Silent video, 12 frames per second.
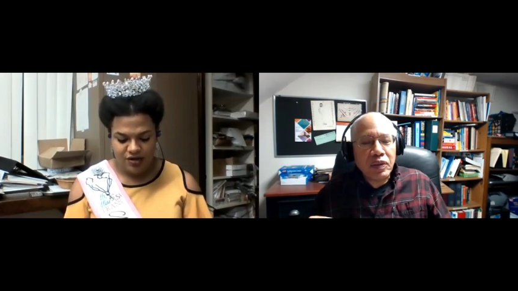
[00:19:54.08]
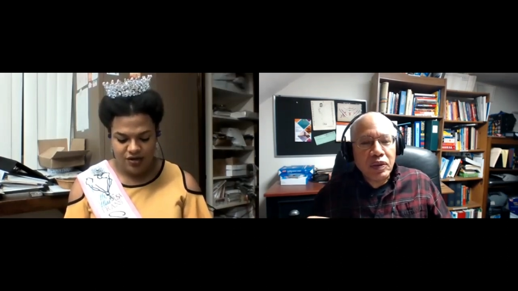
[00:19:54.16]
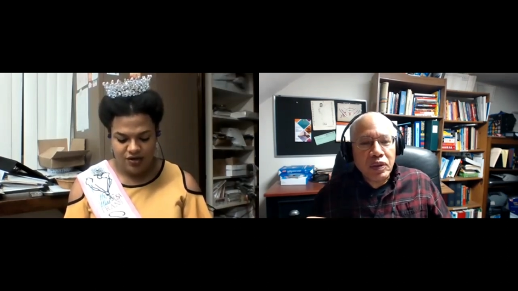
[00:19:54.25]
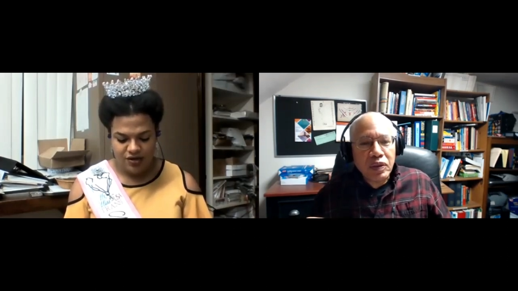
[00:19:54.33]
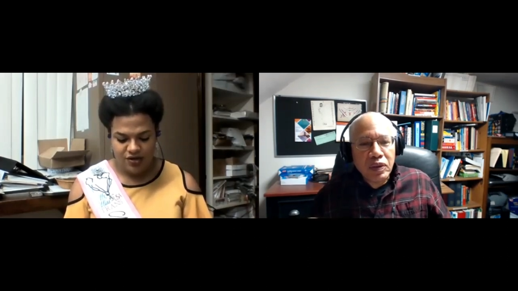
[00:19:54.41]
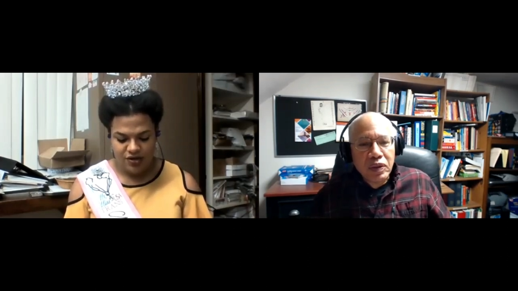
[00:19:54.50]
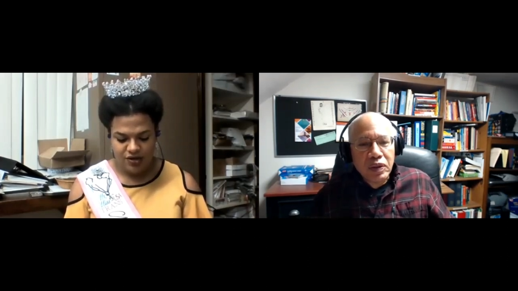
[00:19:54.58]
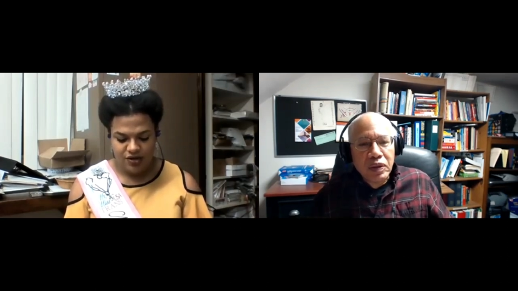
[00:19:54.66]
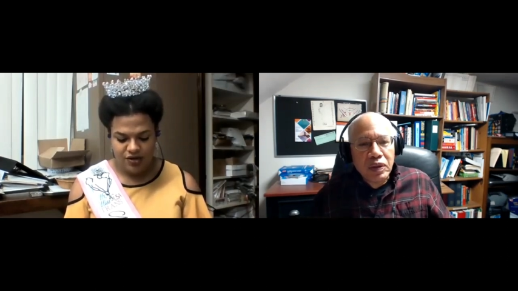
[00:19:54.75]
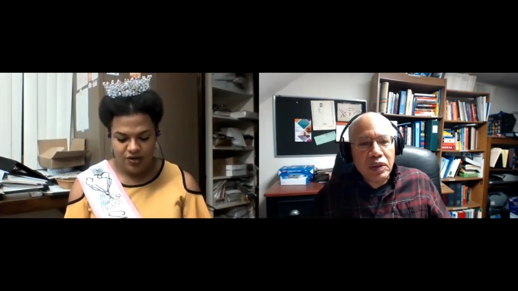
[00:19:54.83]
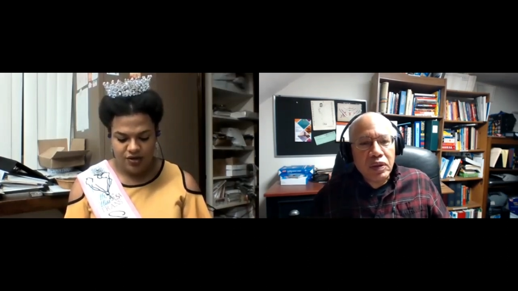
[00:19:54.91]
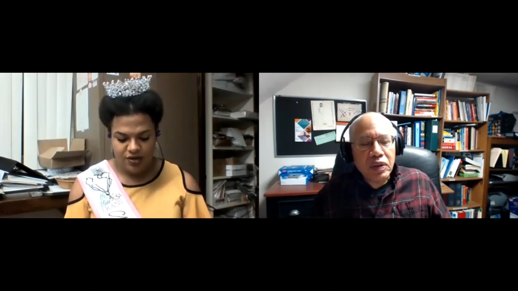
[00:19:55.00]

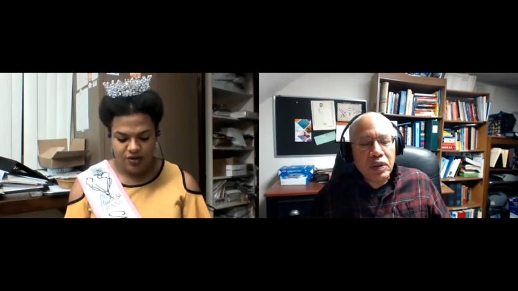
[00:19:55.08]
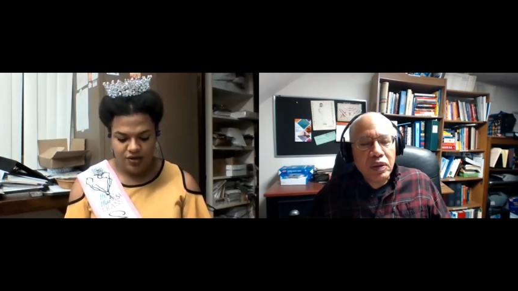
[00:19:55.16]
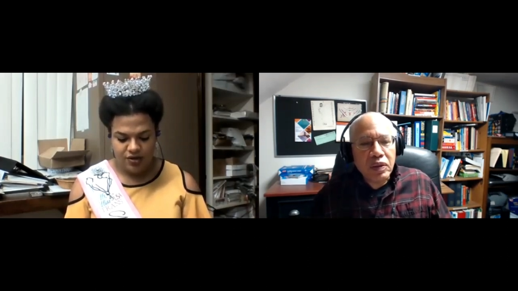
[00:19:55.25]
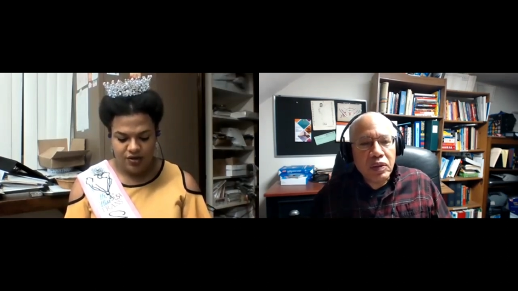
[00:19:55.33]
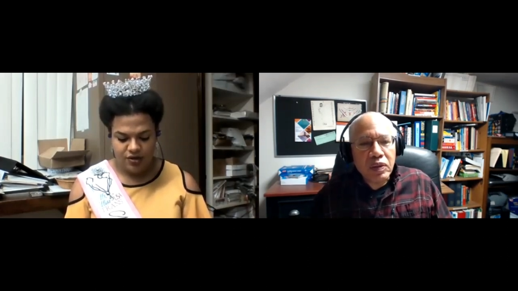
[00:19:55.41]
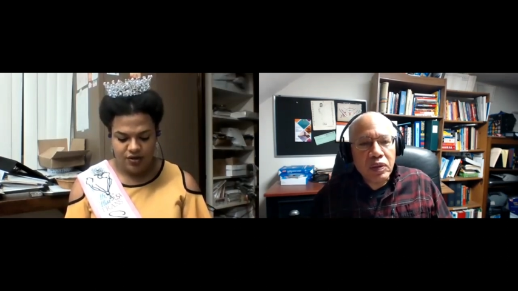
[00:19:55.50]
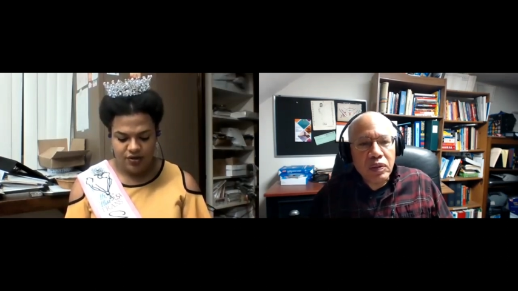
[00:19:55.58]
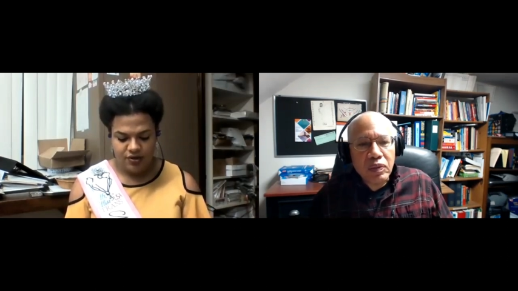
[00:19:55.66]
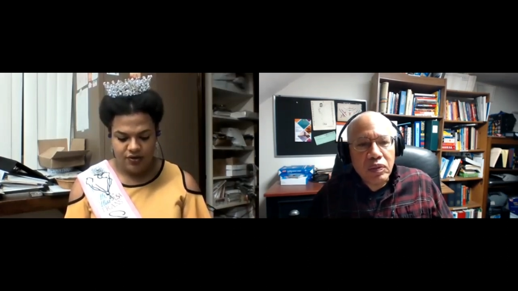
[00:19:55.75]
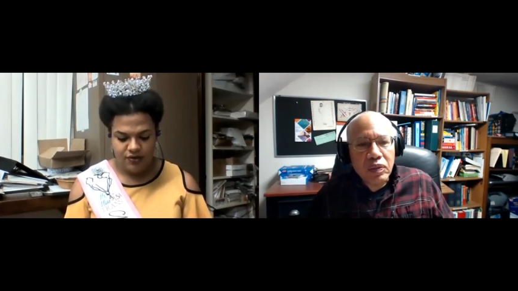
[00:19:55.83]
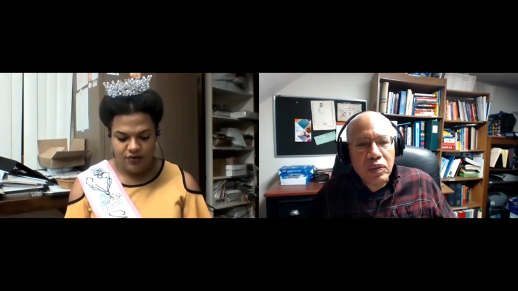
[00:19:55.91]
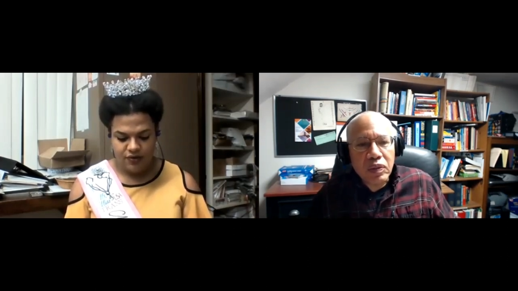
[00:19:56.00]

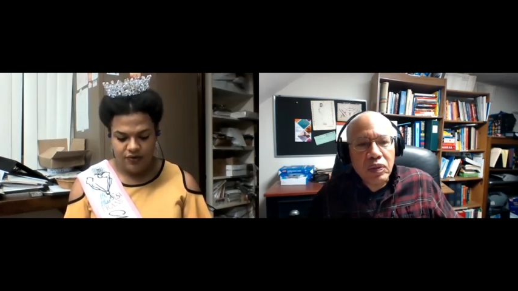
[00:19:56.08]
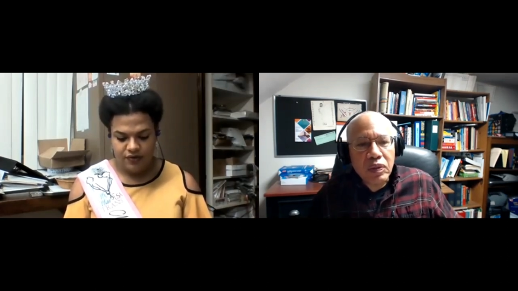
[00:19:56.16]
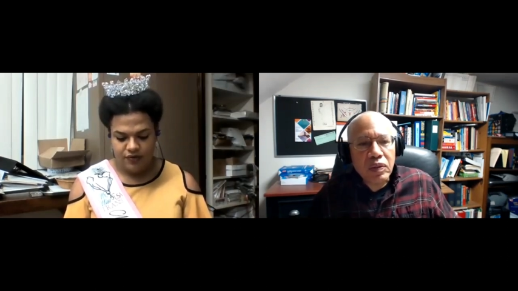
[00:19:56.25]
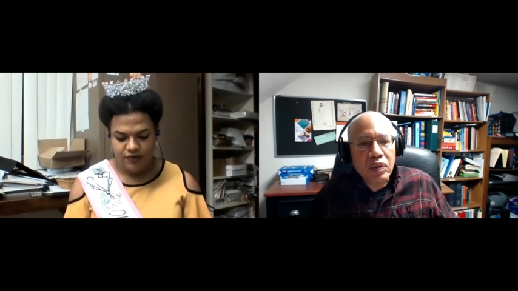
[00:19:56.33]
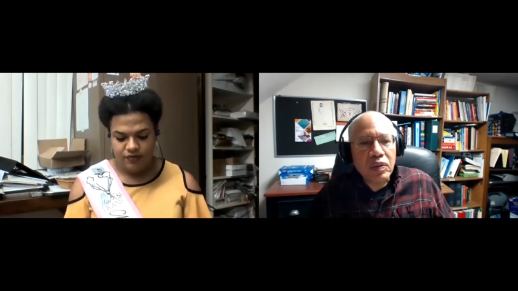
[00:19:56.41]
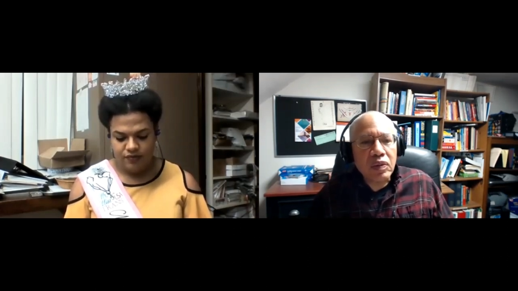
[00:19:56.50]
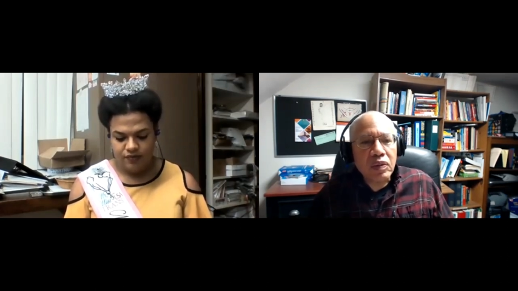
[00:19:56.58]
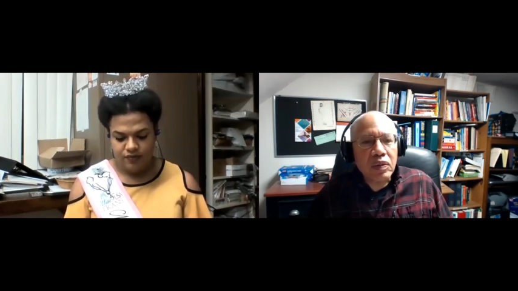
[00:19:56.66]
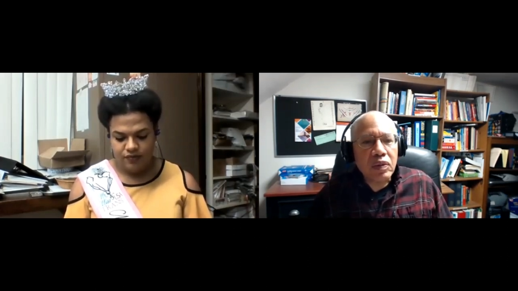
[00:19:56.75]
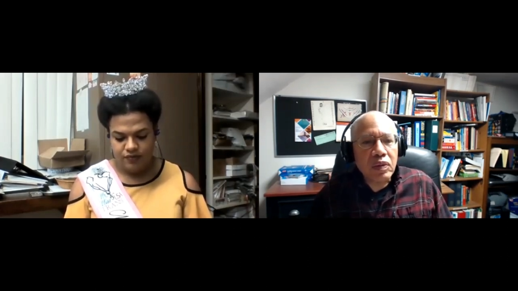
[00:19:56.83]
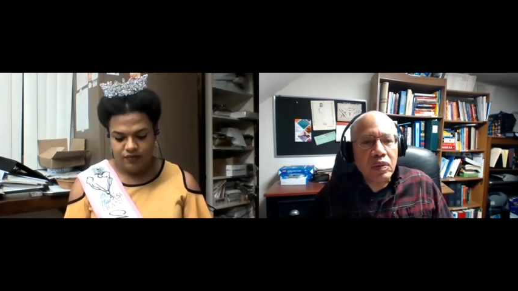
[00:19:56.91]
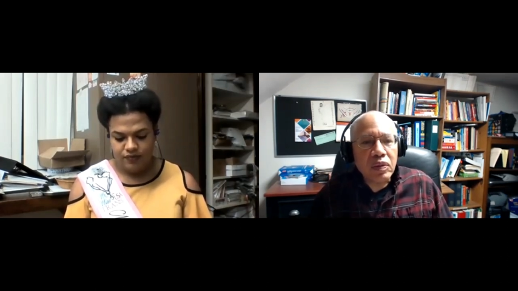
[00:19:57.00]

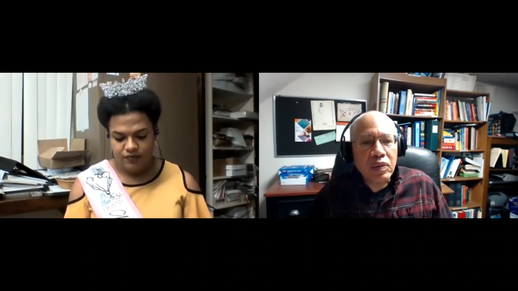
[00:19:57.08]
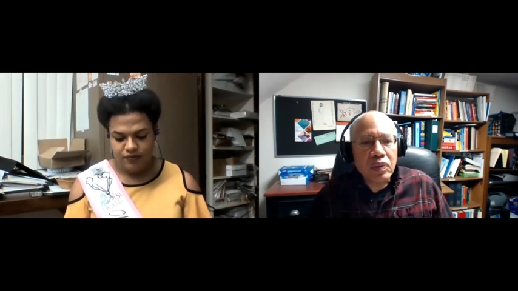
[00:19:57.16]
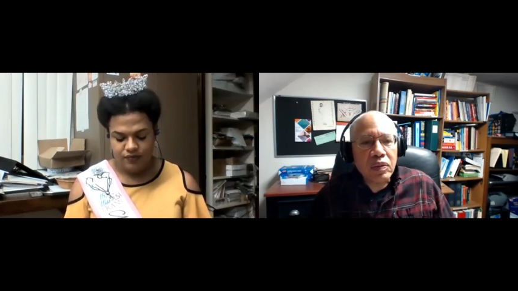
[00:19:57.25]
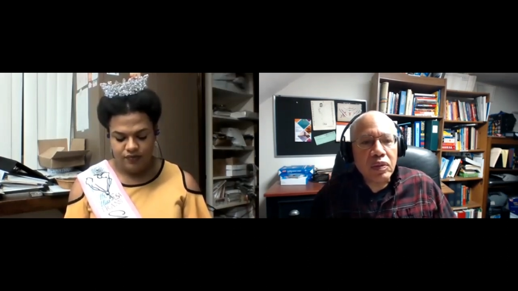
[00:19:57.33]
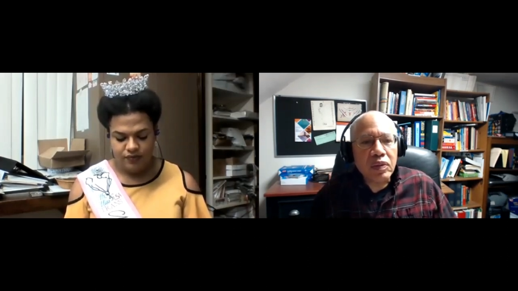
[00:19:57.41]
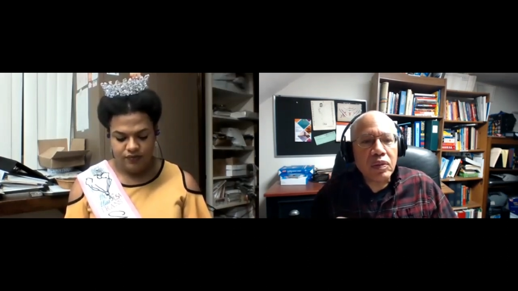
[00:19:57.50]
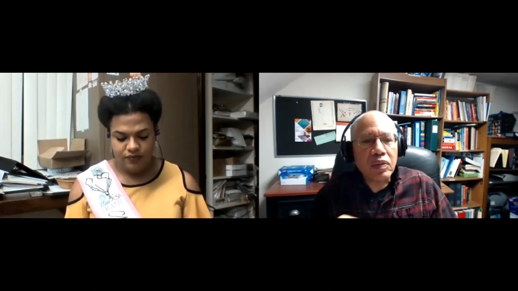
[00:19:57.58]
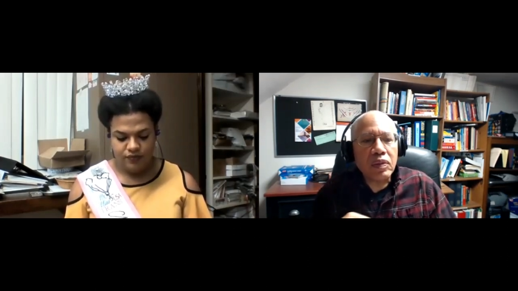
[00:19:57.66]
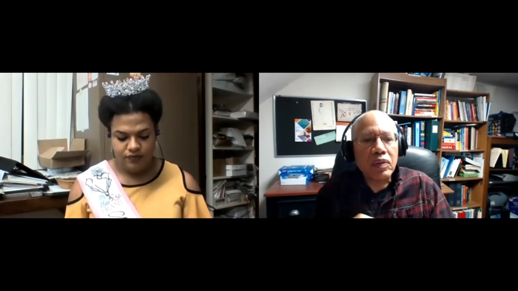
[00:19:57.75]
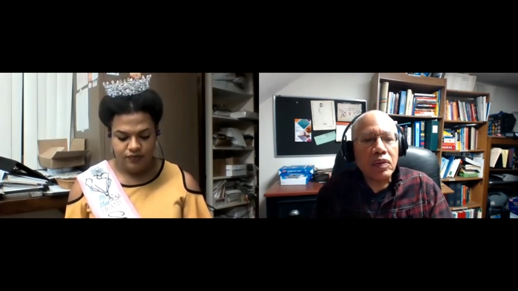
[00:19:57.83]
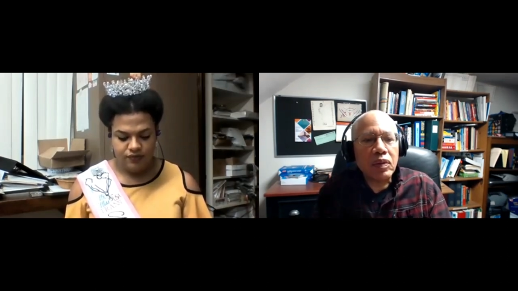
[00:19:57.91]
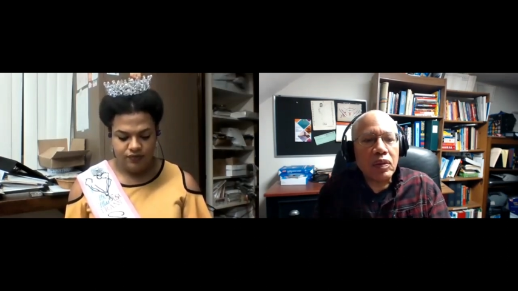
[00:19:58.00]

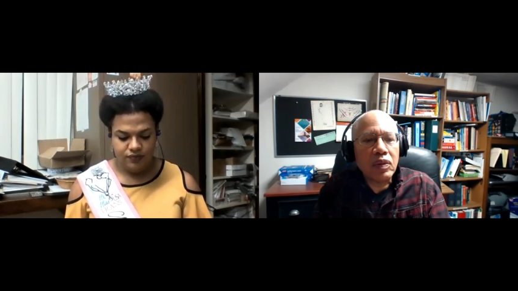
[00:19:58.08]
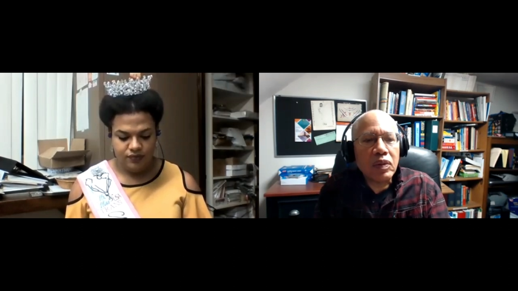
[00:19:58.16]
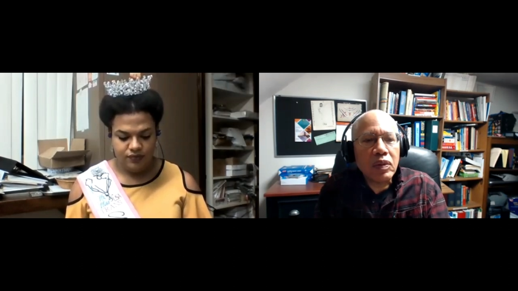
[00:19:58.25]
Nobody speaks.